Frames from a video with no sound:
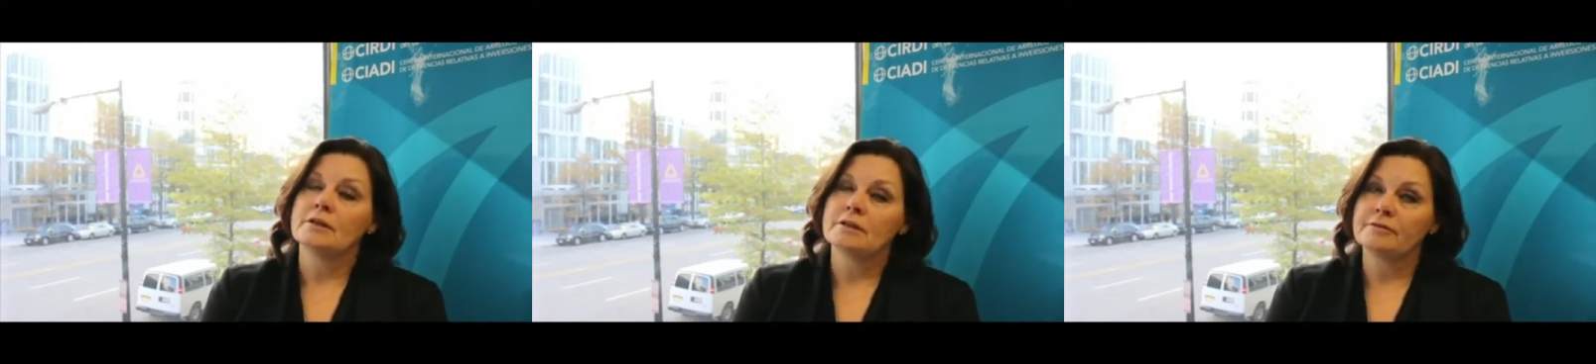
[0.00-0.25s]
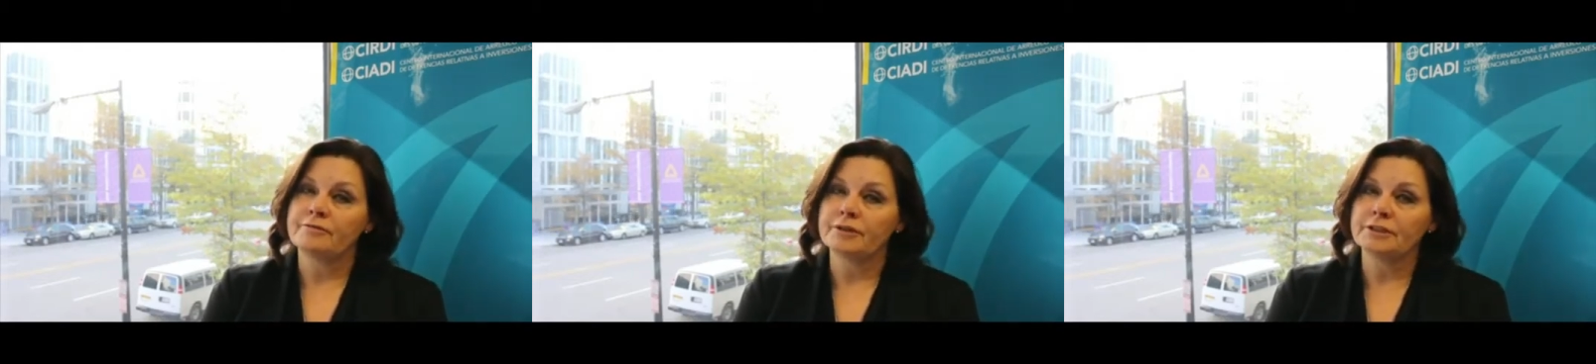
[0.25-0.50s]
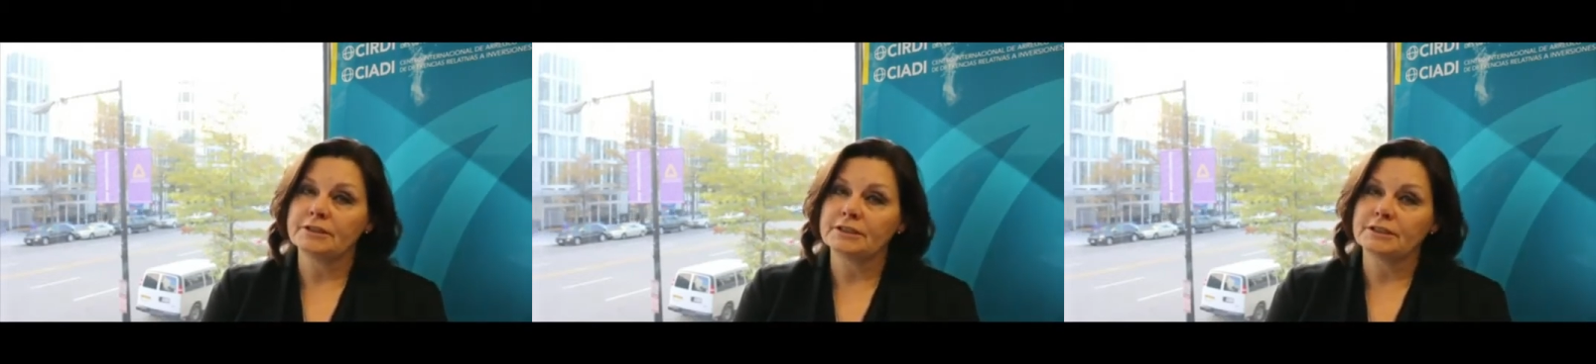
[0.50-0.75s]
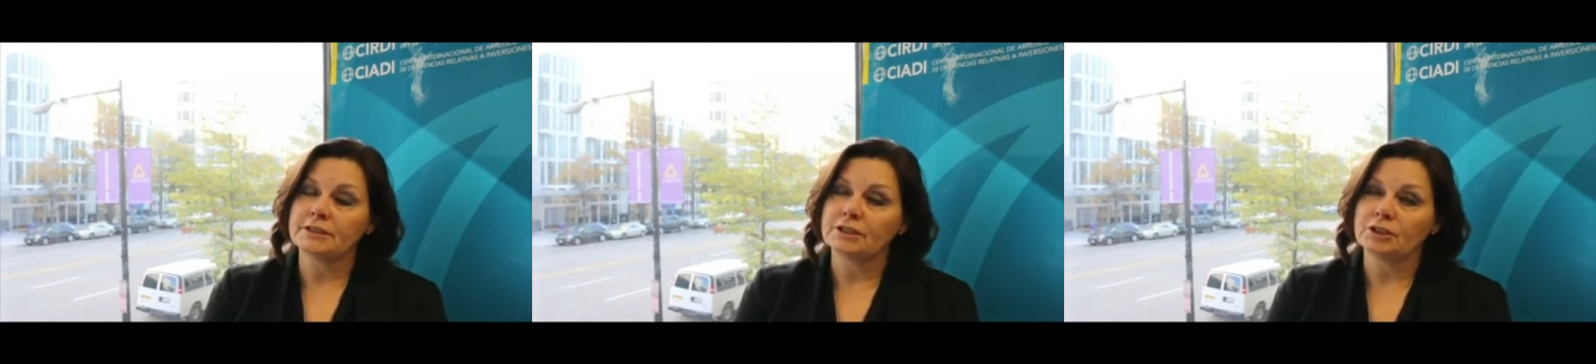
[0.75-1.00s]
The first
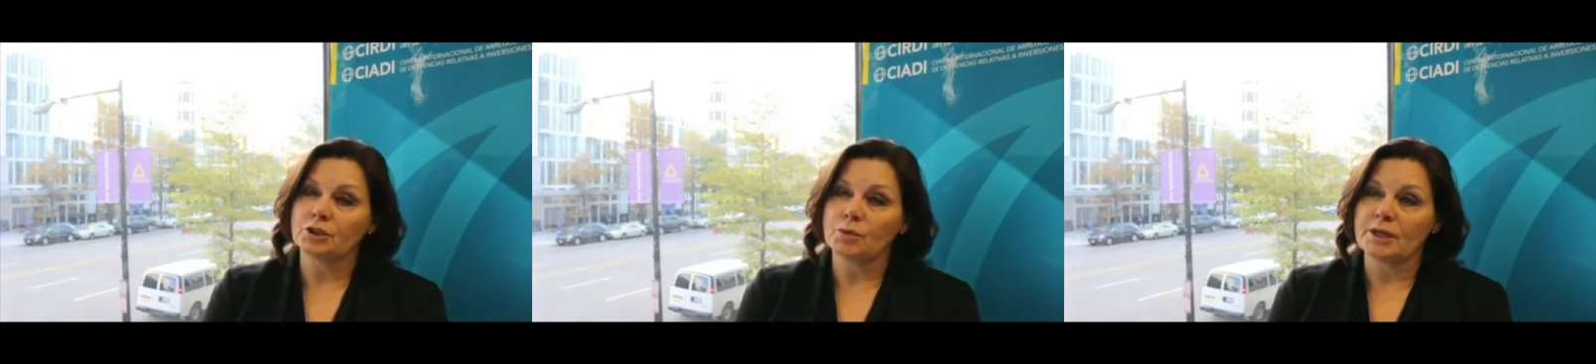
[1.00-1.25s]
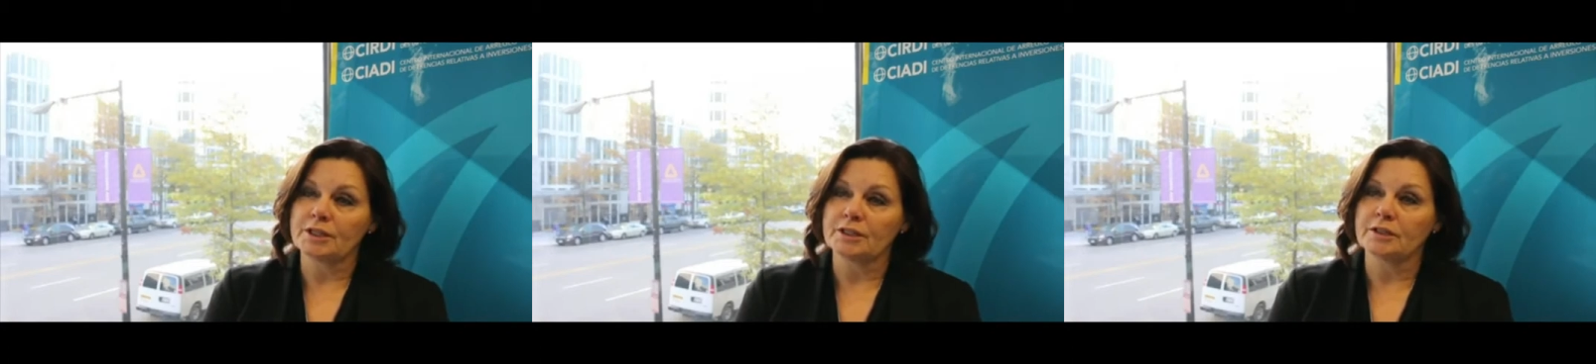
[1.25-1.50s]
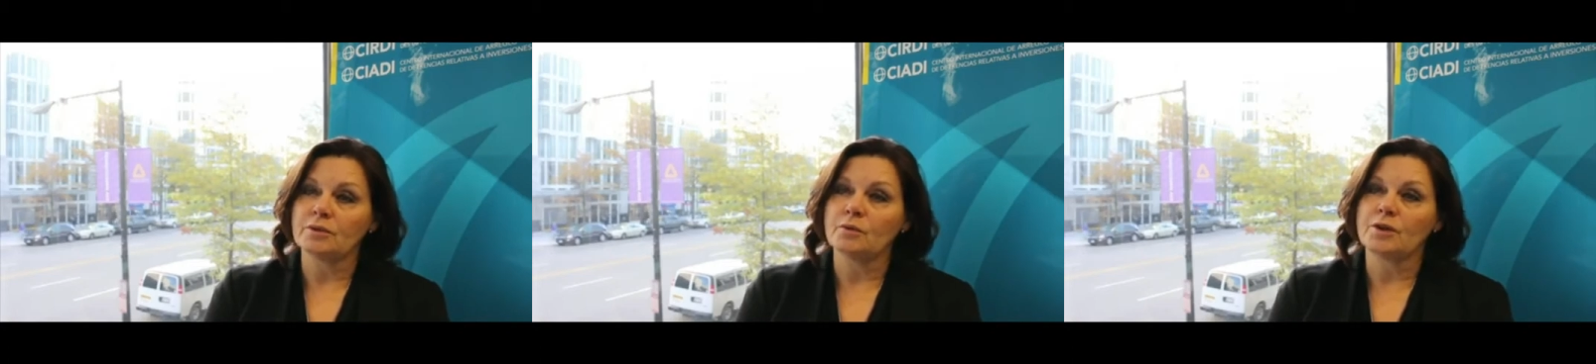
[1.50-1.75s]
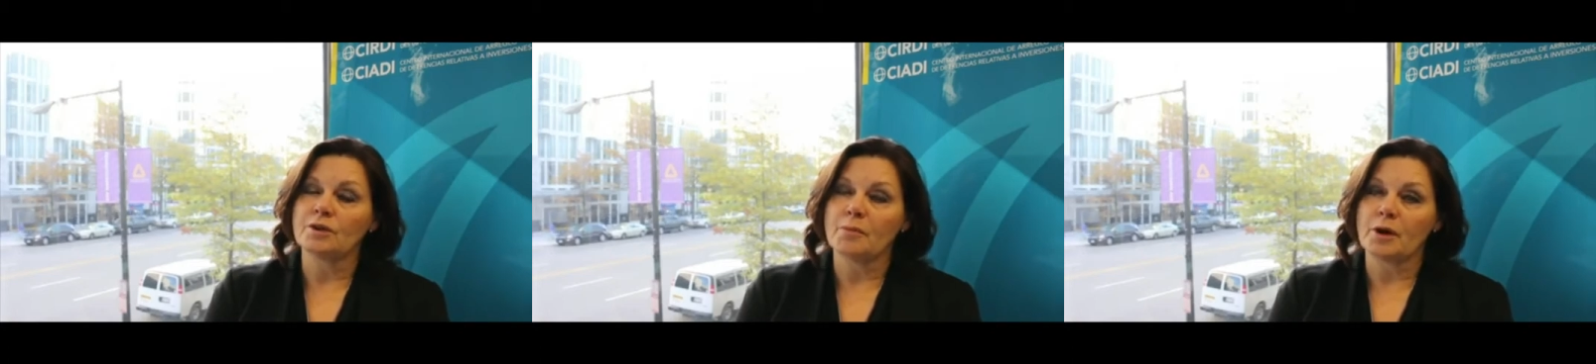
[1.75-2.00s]
is the situation
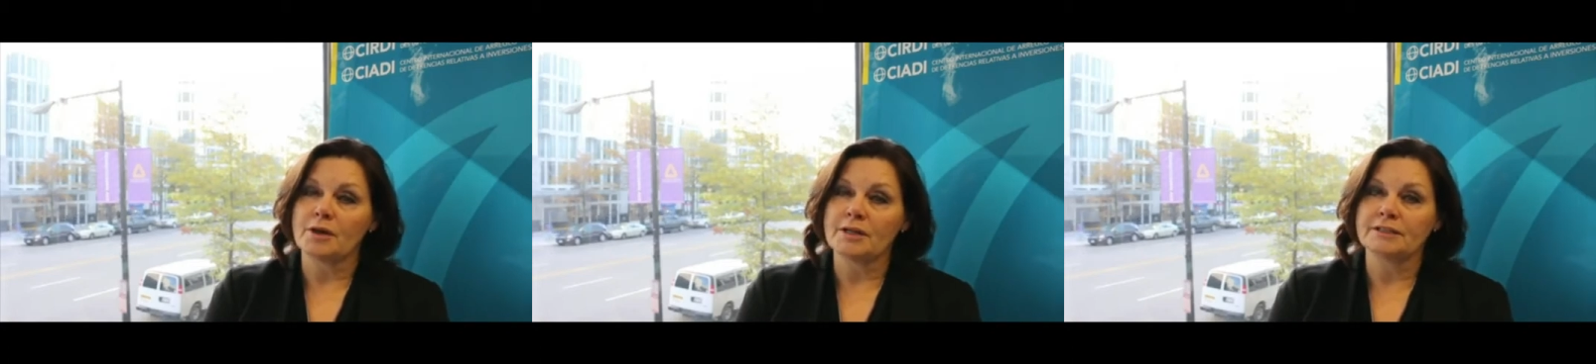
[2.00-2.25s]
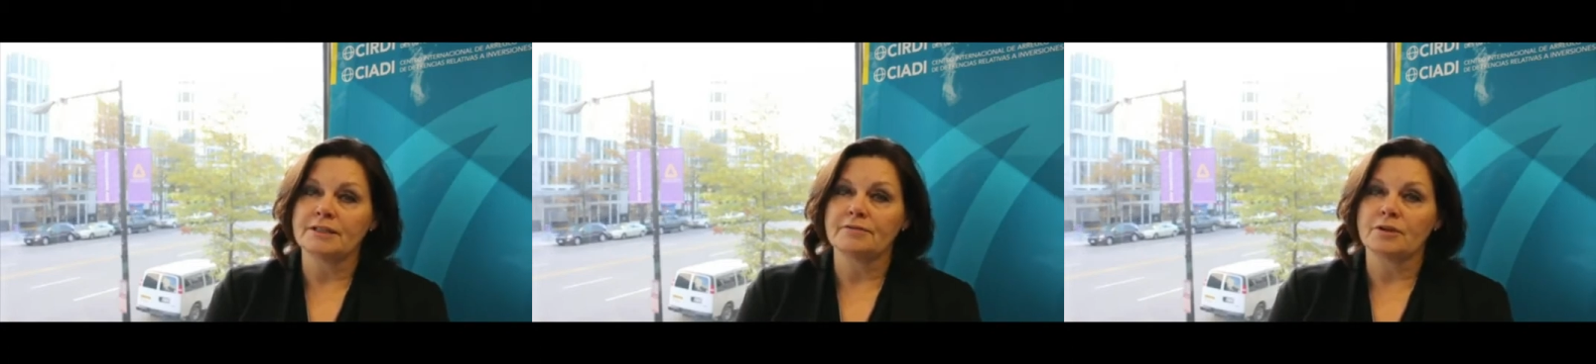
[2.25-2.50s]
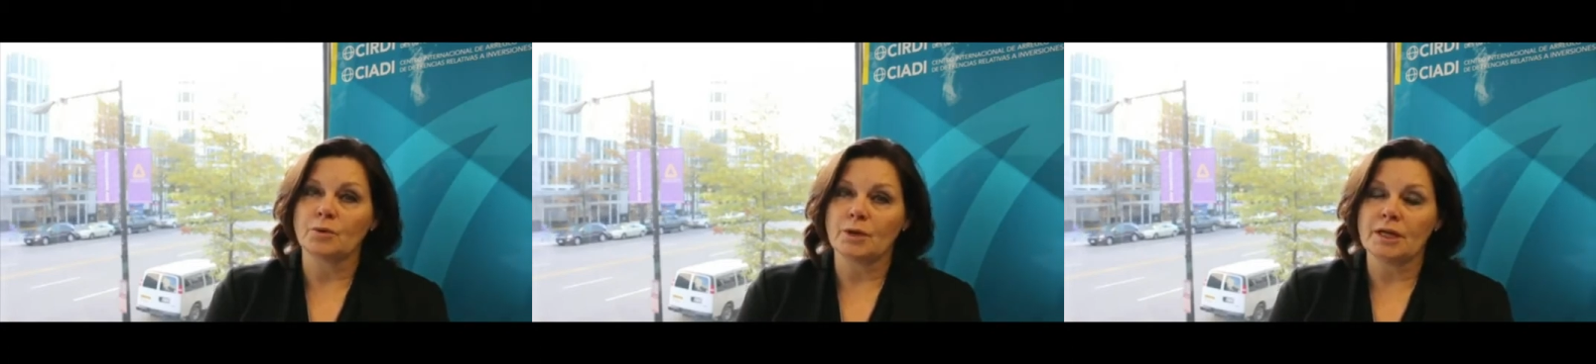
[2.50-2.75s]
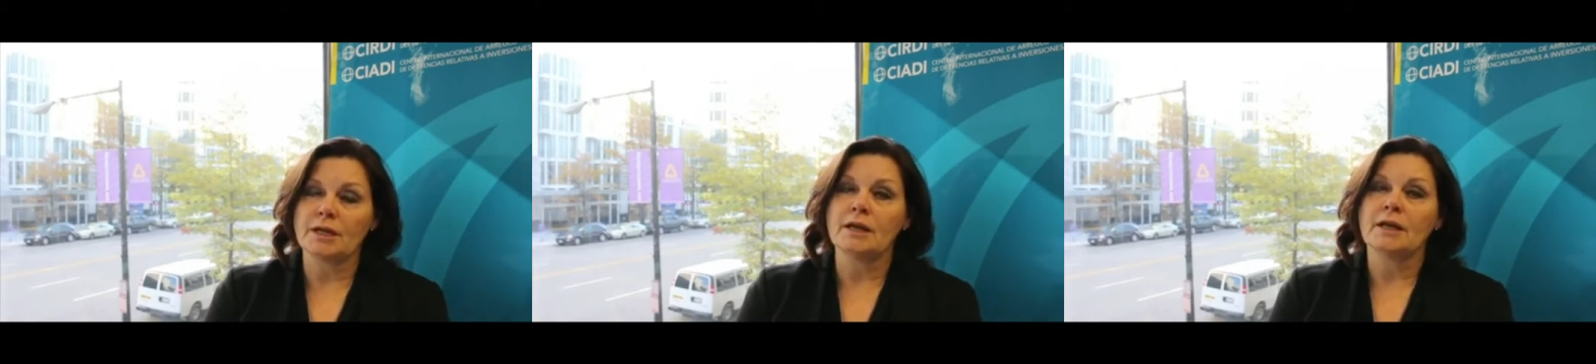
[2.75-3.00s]
where the parties have
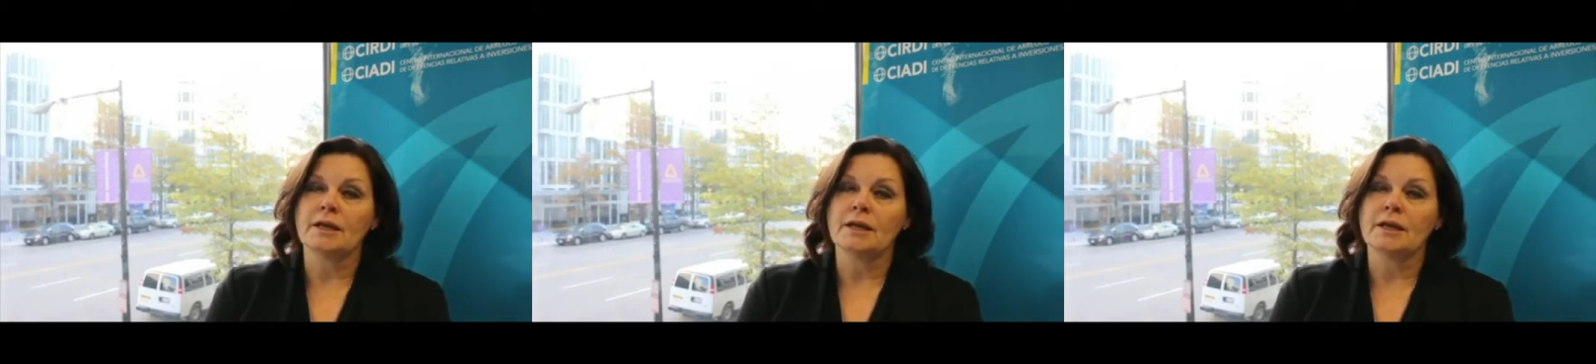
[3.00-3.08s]
agreed